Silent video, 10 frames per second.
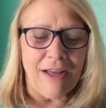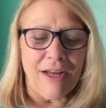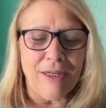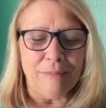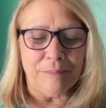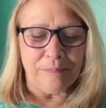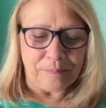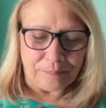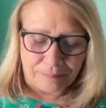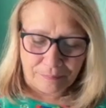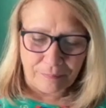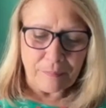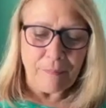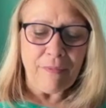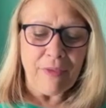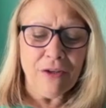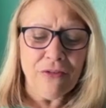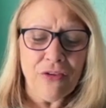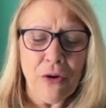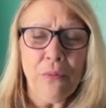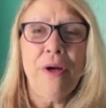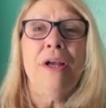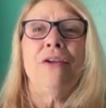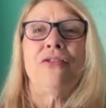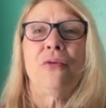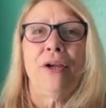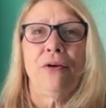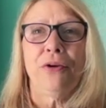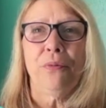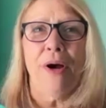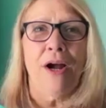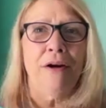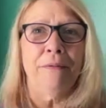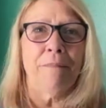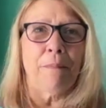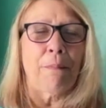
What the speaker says: Um, so here you are,